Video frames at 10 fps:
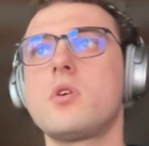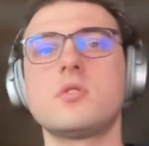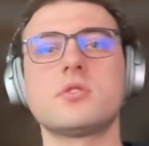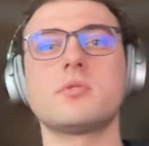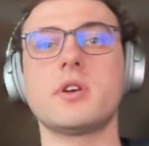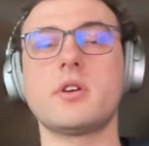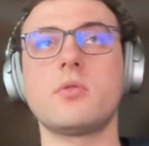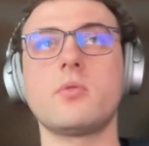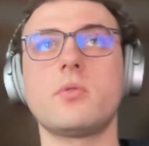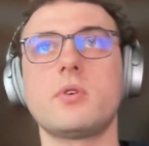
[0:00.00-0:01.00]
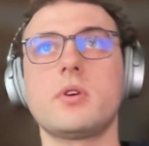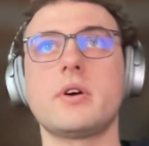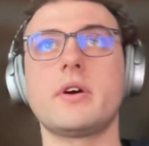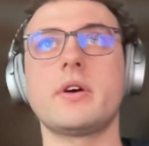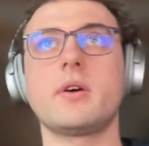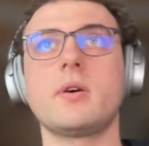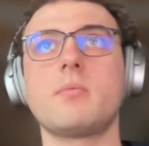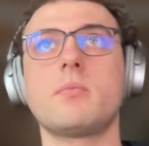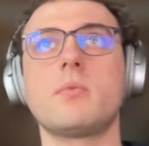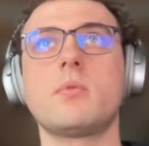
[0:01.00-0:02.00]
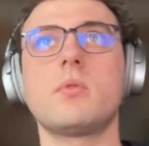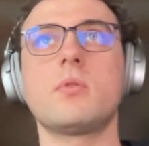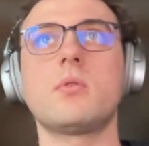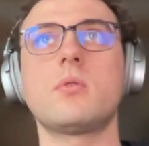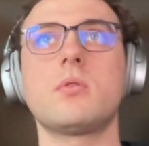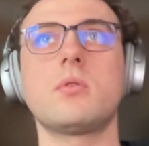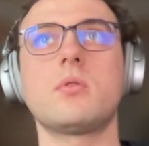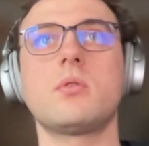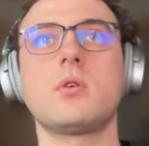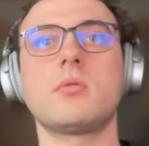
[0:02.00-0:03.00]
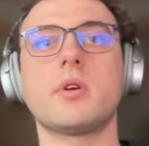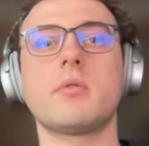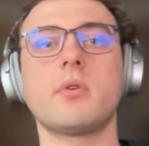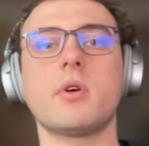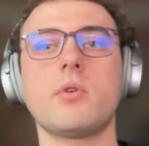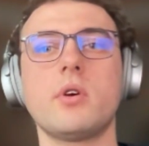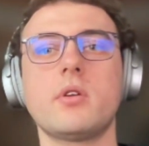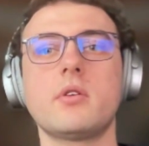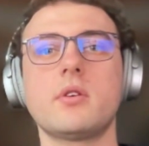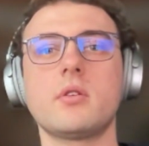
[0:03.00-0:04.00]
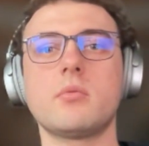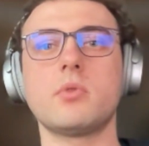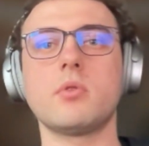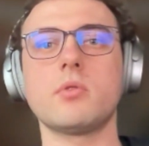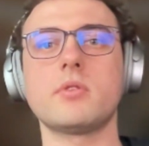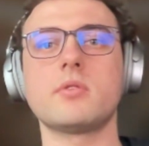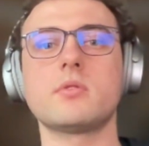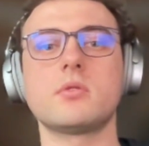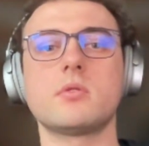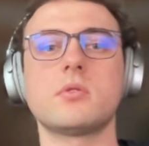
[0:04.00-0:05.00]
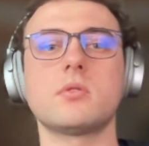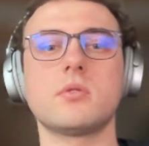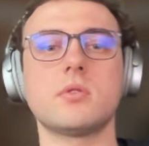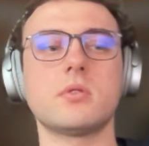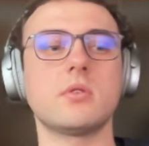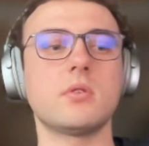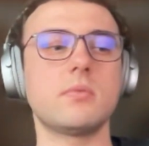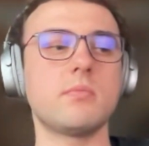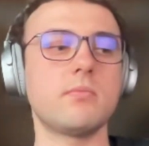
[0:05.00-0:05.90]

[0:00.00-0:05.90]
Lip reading: Sounds like a no. We'll get a recording and then I'll upload it. All